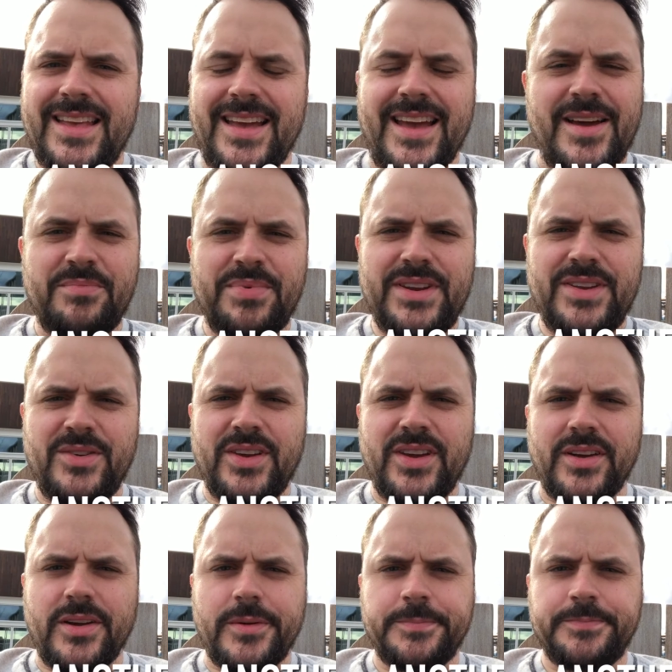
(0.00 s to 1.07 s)
Happy New
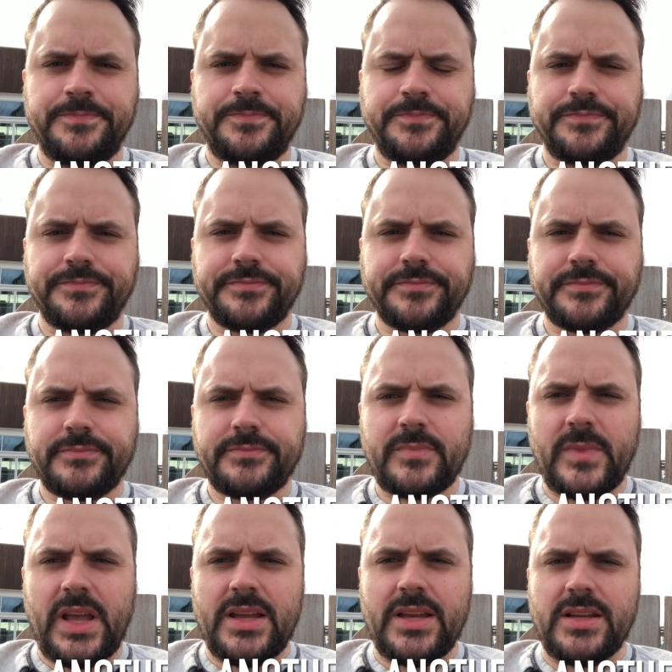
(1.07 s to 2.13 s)
Year.
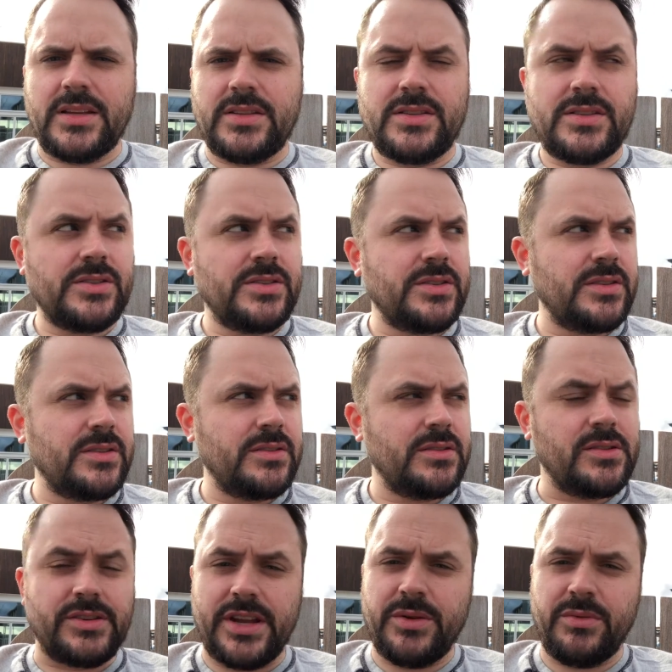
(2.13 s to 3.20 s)
It's
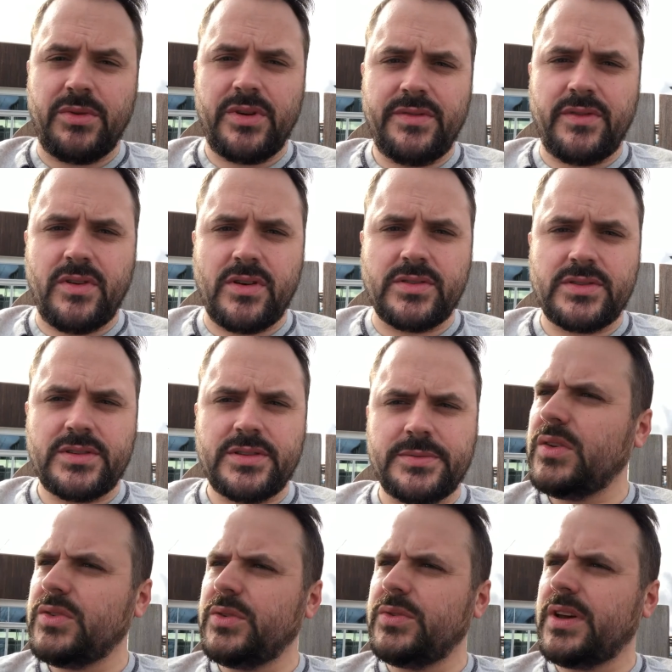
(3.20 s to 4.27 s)
January 1st,
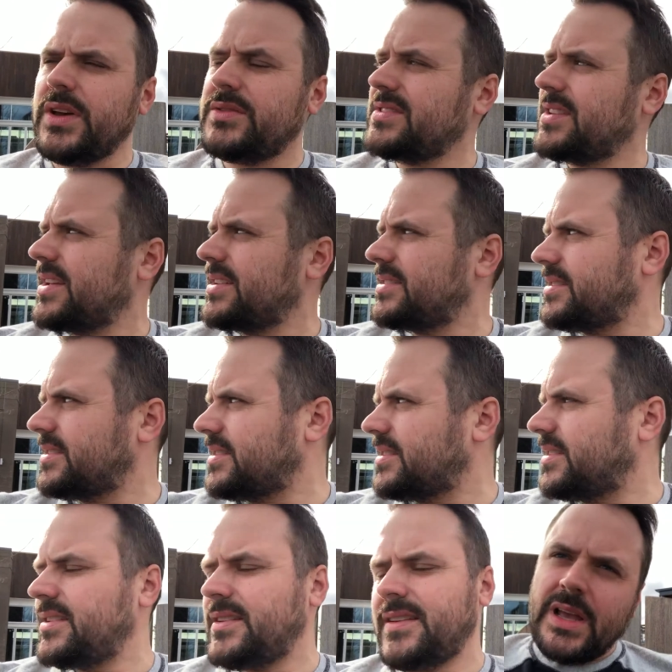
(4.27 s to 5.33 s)
2019.